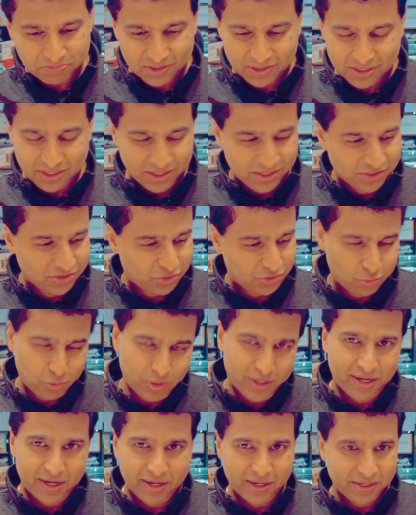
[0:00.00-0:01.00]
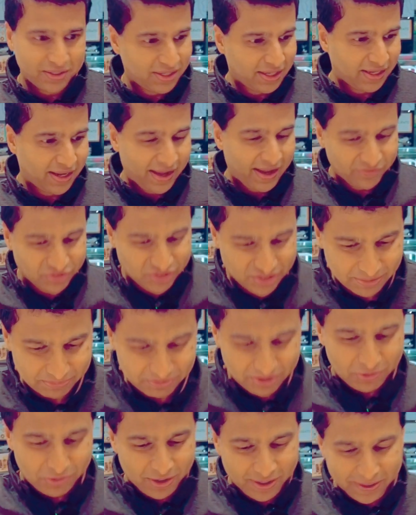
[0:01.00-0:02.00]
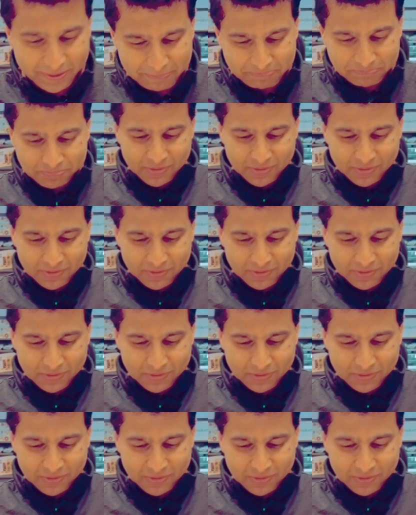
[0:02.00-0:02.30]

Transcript: because why not? You gotta have something, right?